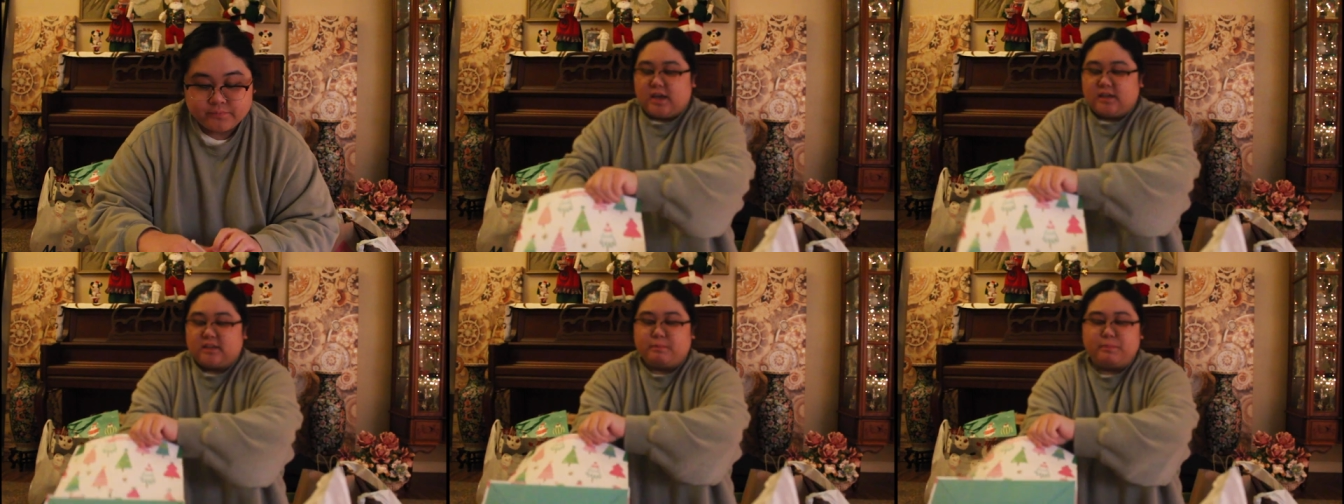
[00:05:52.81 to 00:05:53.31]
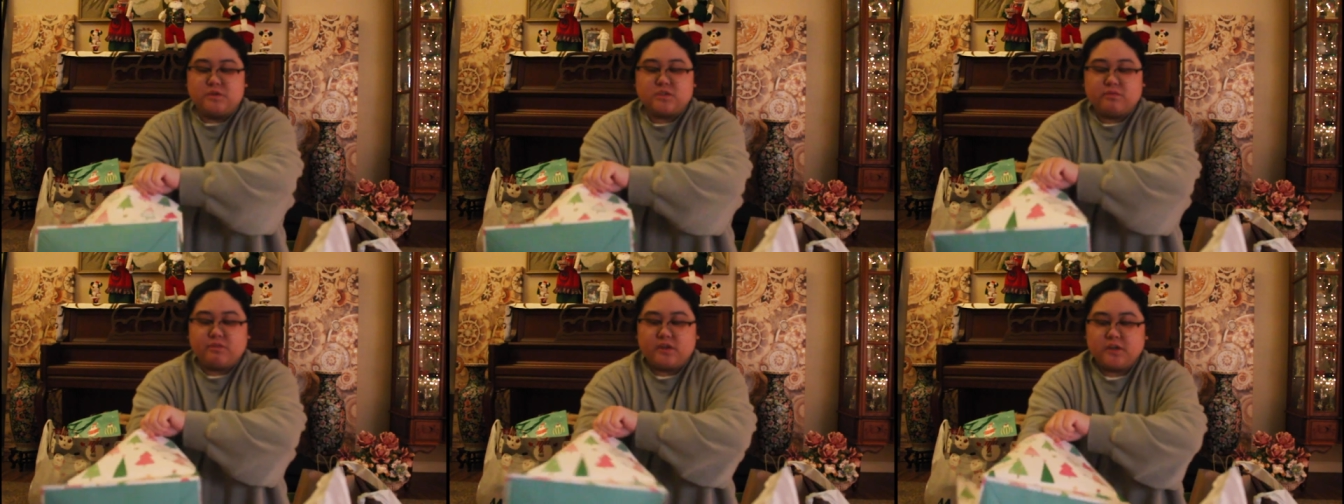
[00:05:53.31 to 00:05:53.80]
And then the
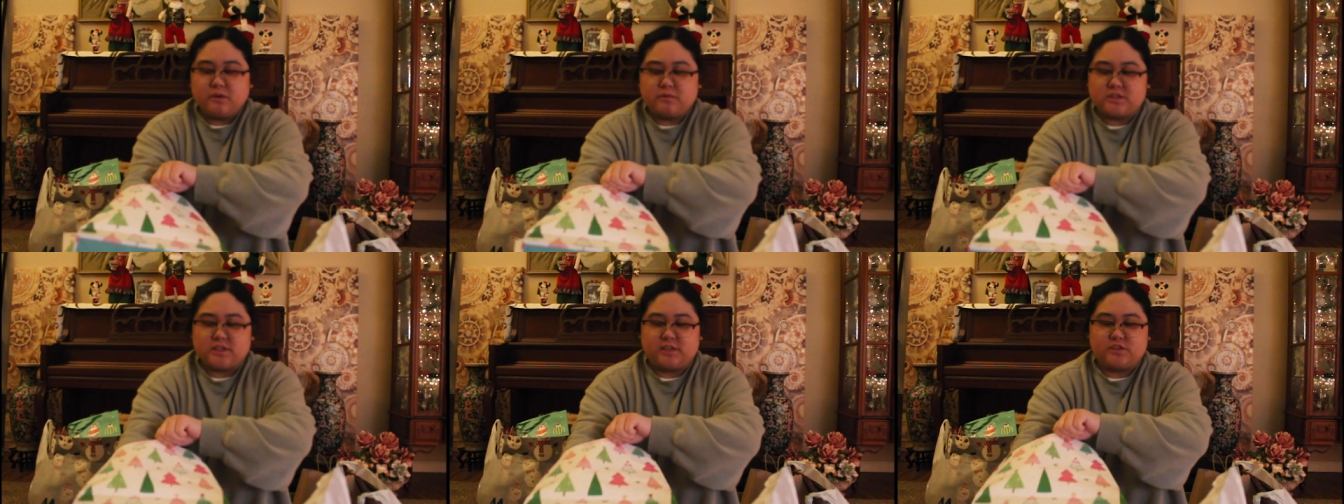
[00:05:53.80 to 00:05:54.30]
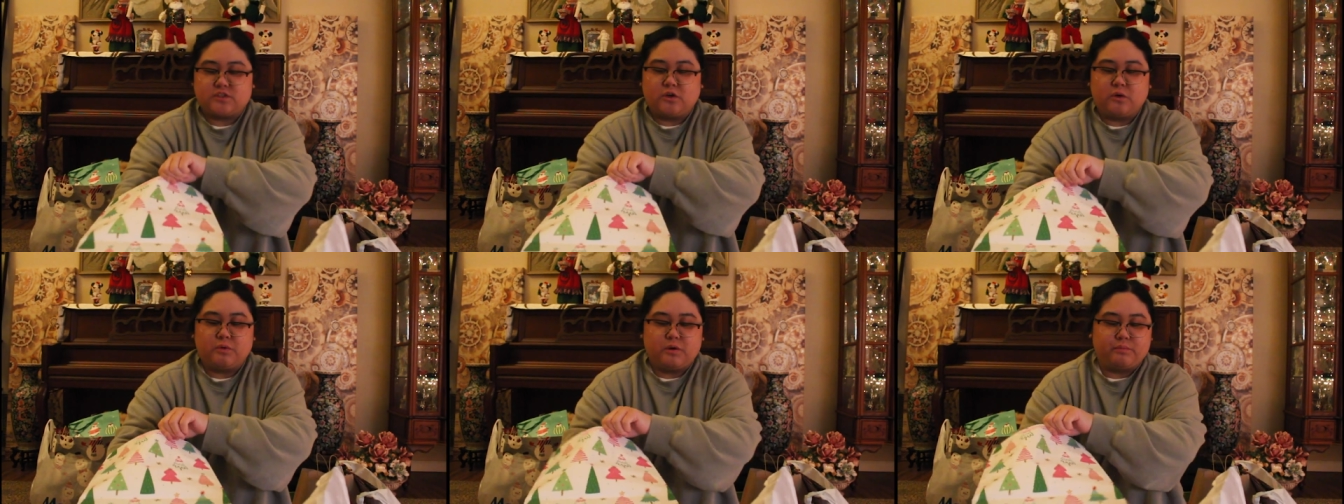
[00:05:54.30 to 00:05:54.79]
music video was like
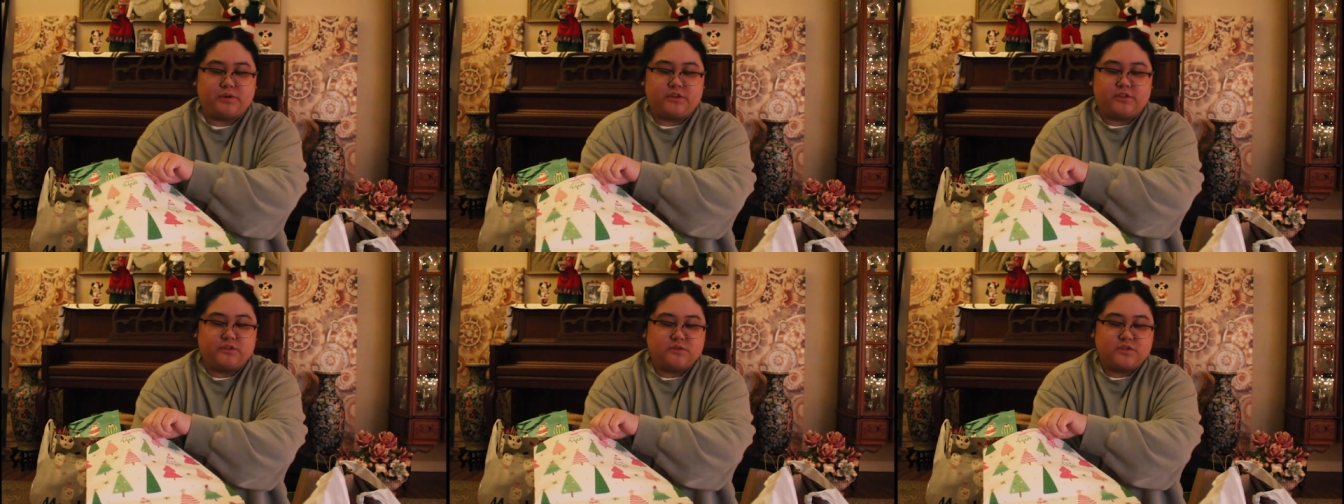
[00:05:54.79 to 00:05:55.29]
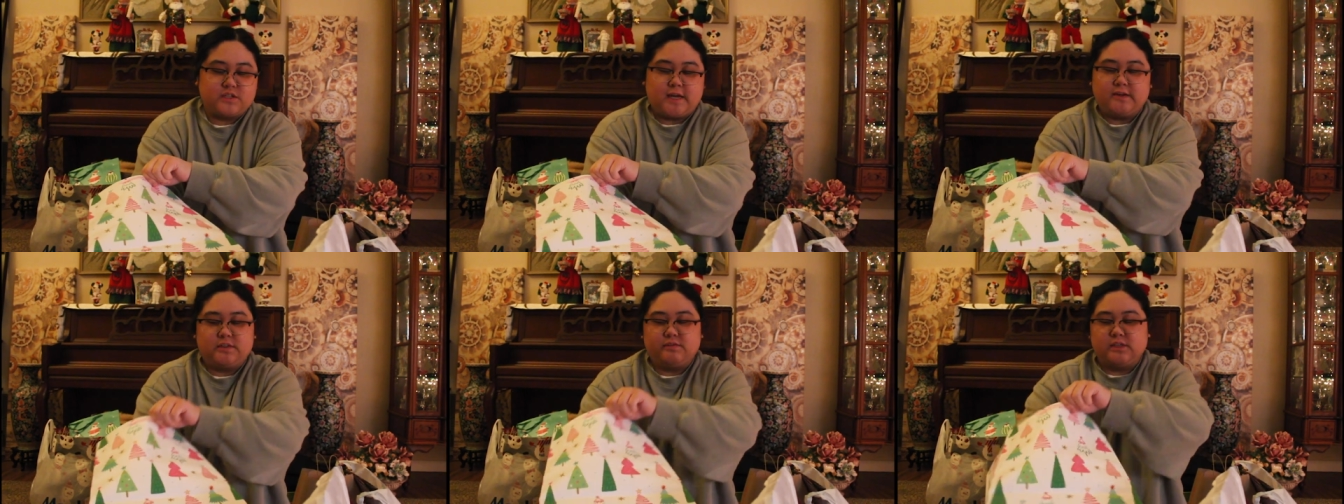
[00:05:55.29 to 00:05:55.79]
so well produced.
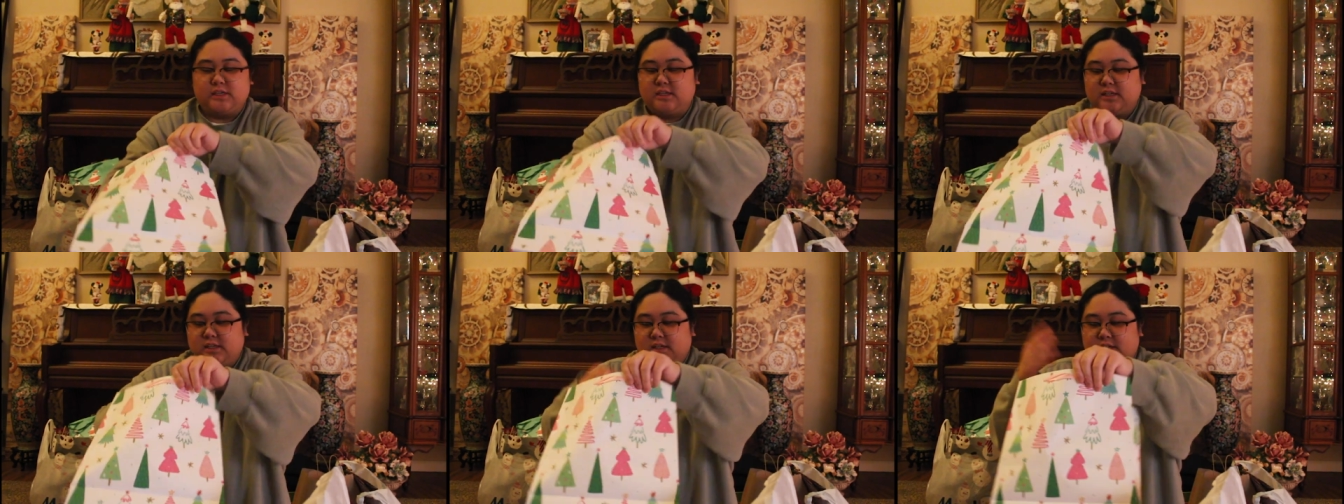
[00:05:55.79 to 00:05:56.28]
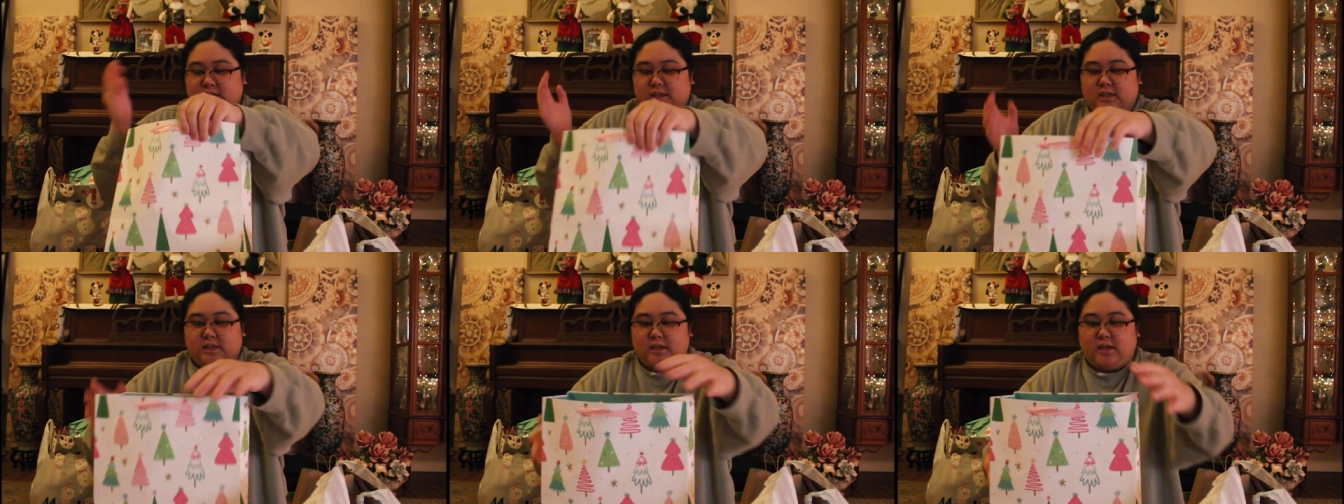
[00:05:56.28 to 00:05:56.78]
I don't even,
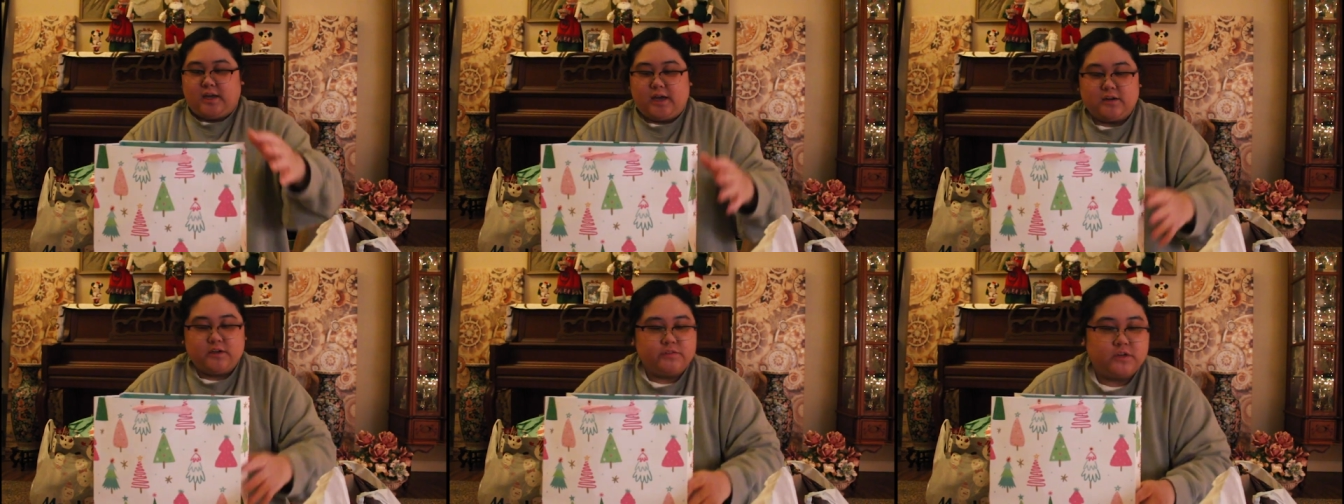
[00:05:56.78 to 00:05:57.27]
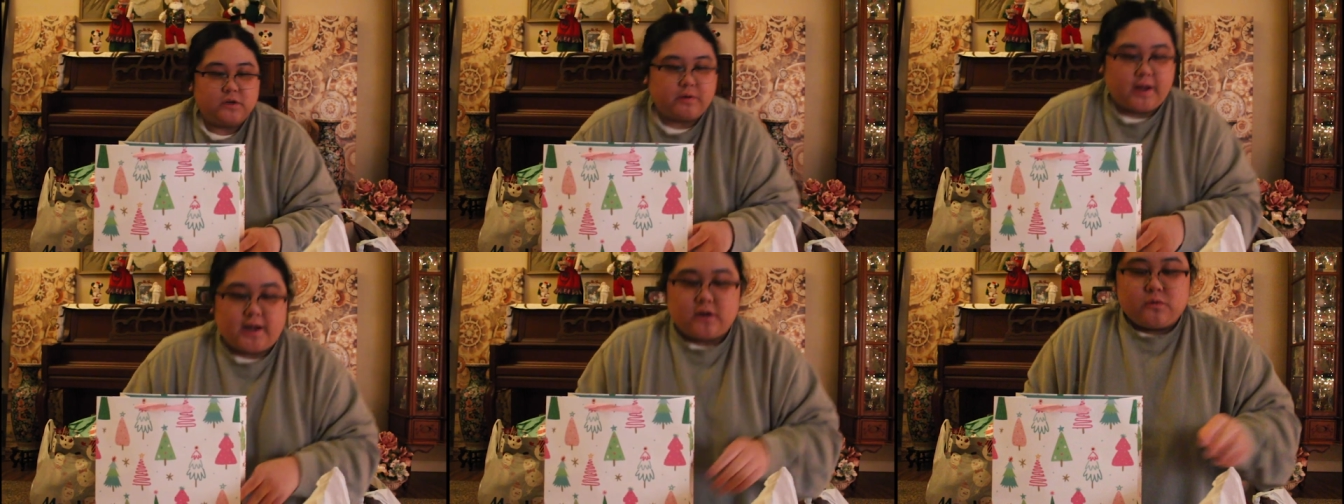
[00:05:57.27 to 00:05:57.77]
I don't even know
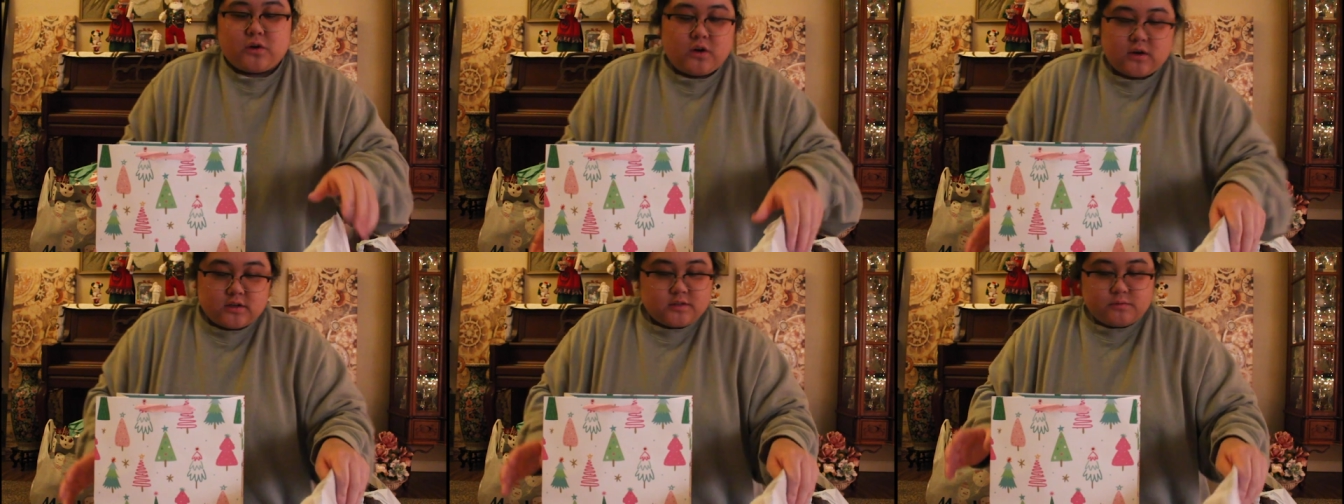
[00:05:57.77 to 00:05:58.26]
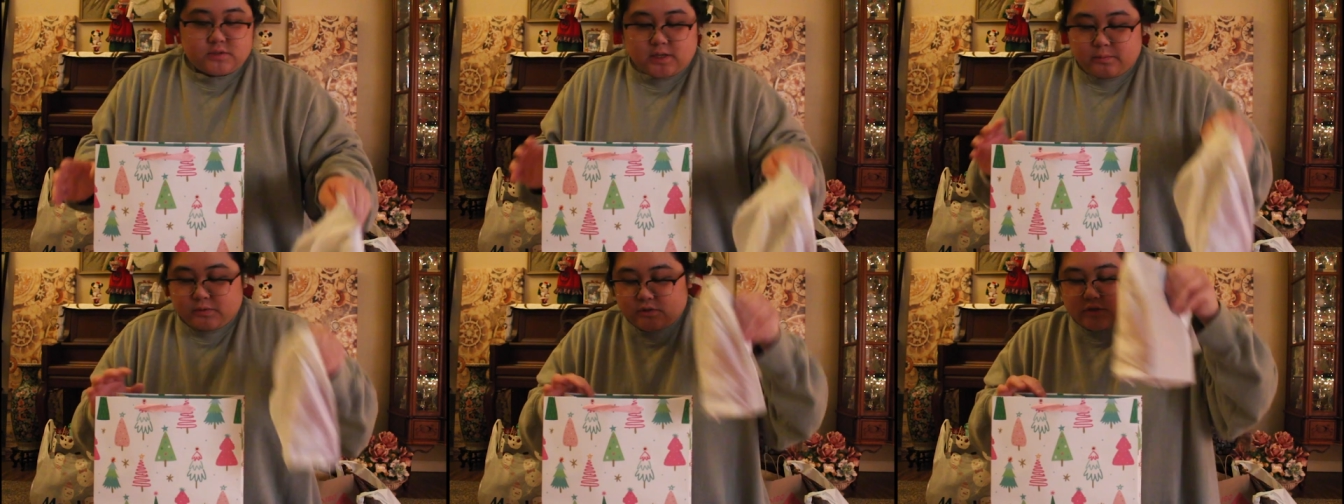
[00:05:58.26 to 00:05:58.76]
how Khan was
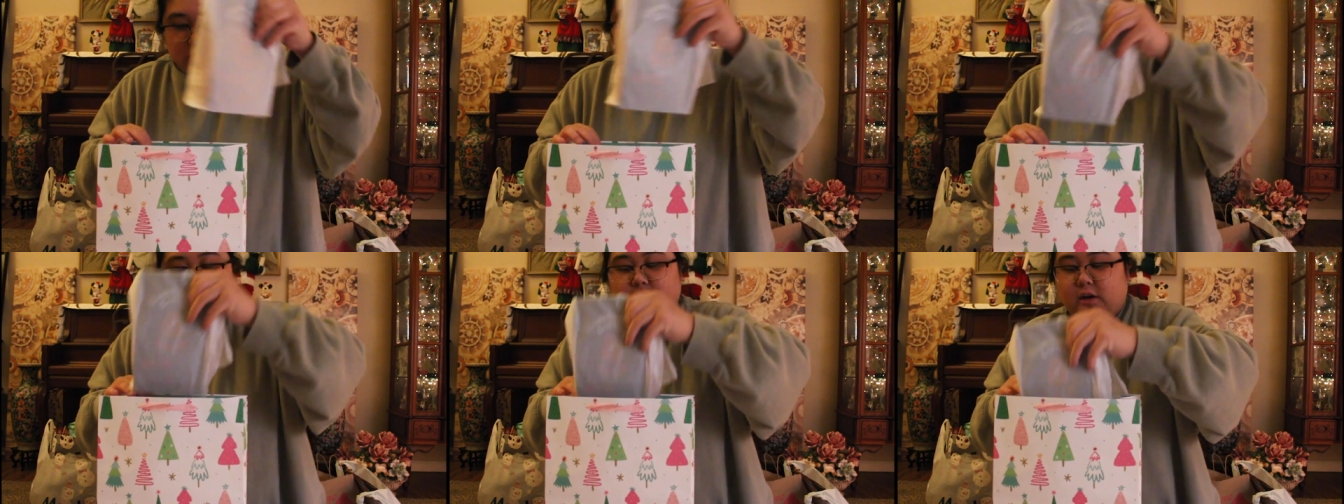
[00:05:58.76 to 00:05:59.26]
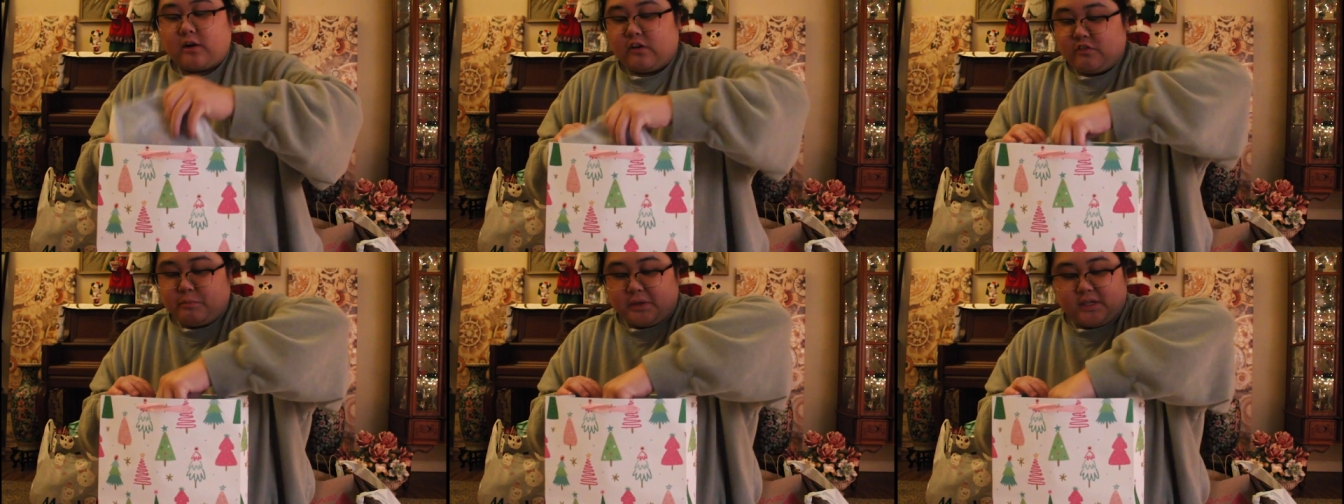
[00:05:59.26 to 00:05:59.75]
able to pull that
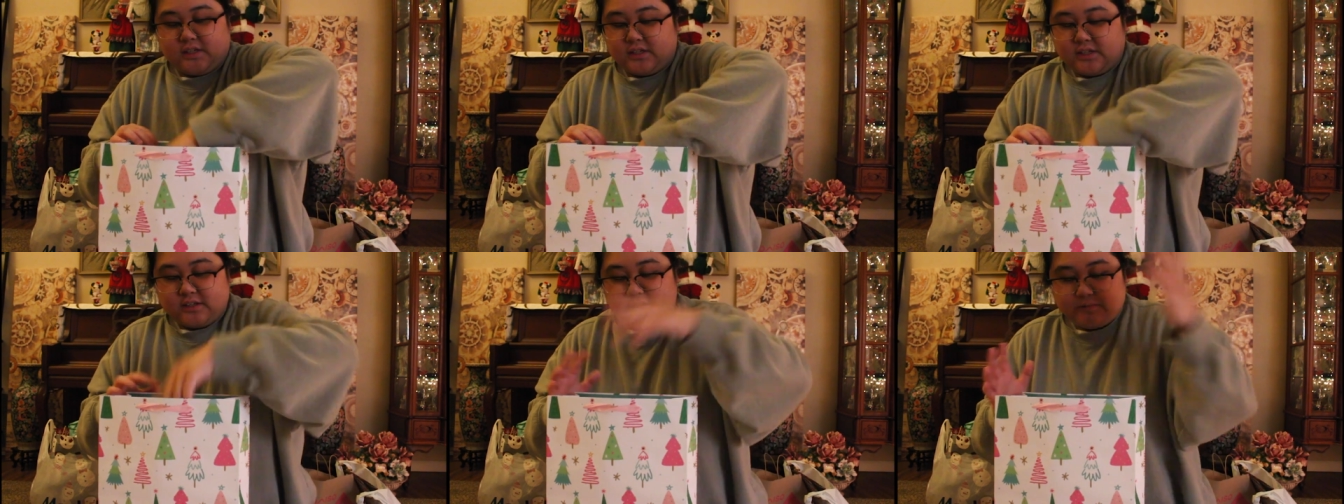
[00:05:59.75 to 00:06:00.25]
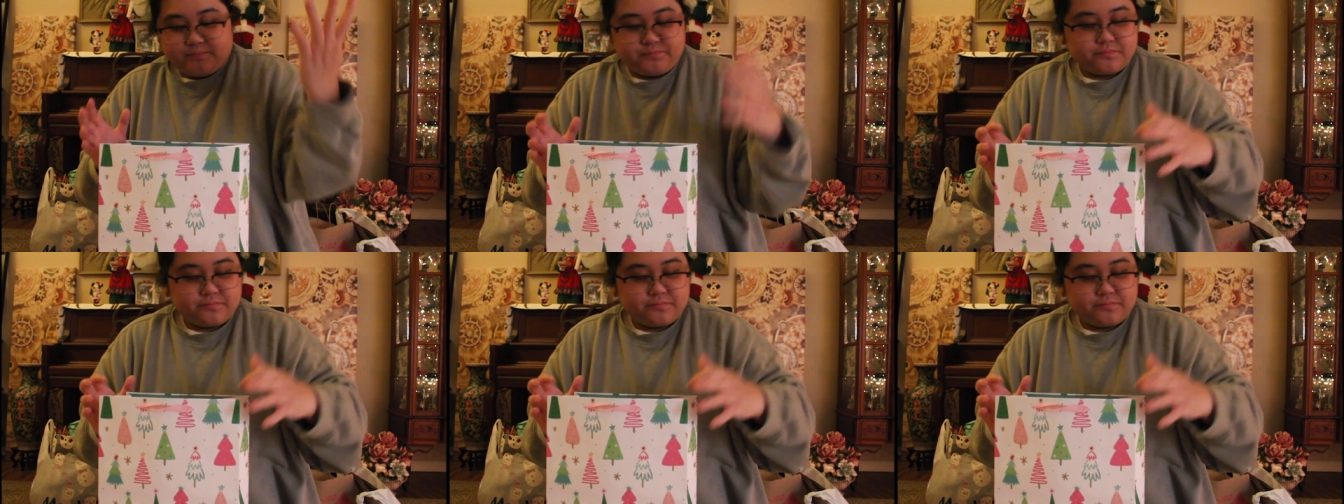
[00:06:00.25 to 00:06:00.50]
off, but he did.